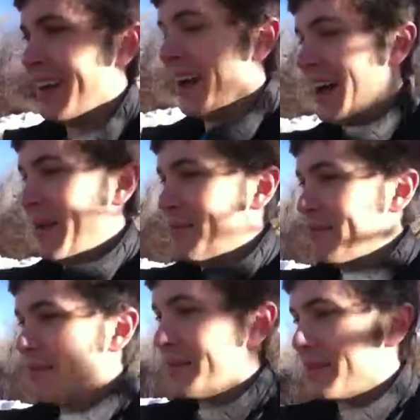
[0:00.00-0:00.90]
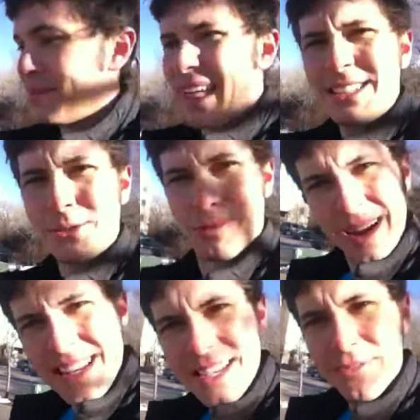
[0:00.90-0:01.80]
But that's
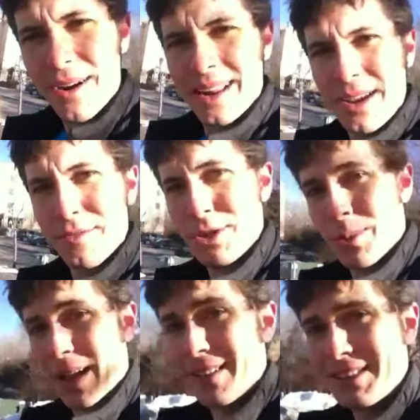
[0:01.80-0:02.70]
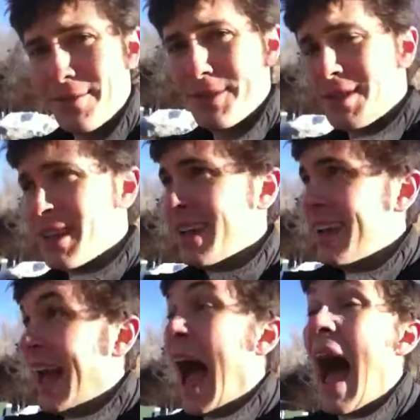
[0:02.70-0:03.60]
crazy, find out you have new relatives.
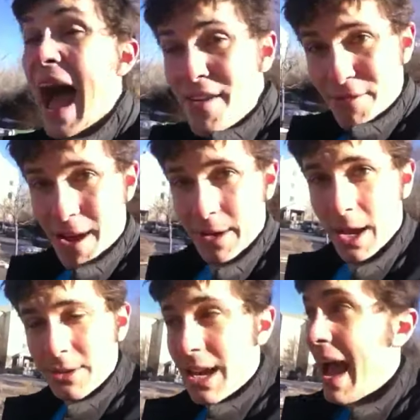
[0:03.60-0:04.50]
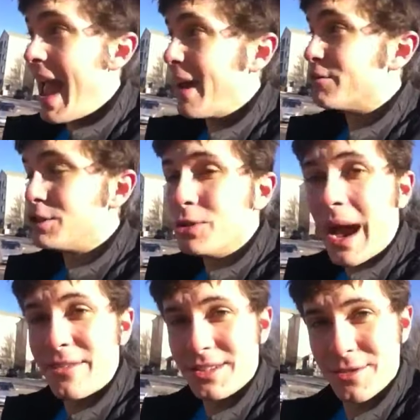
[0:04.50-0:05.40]
I found out I have two
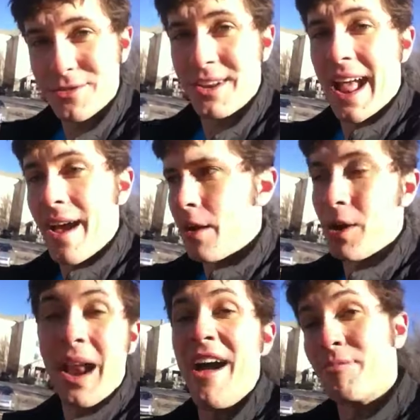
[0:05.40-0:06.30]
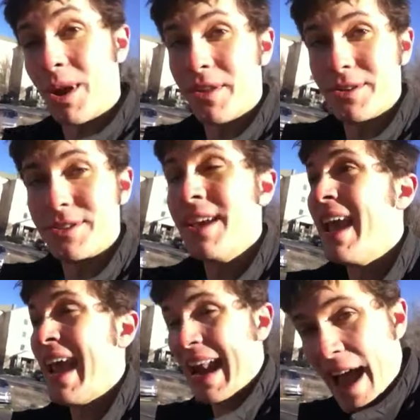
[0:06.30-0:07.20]
half-sisters and half-brothers
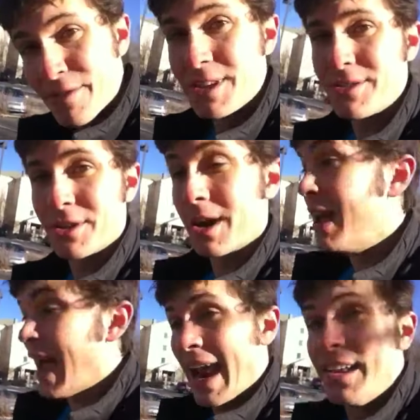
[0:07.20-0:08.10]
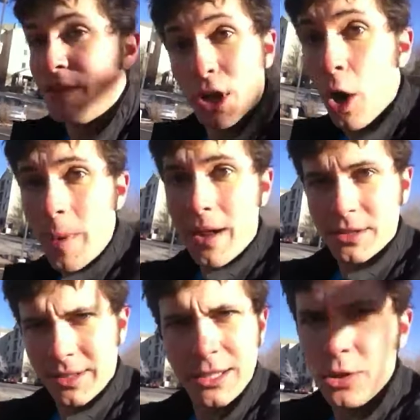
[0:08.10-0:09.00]
and a half-sister I didn't even know about
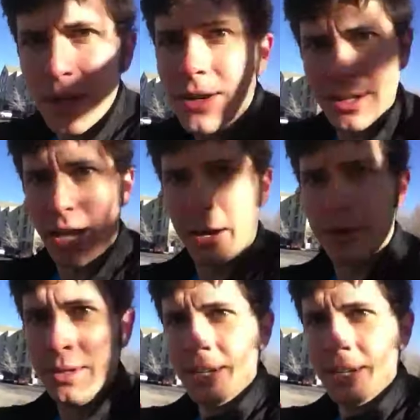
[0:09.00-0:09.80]
until like 2 years ago.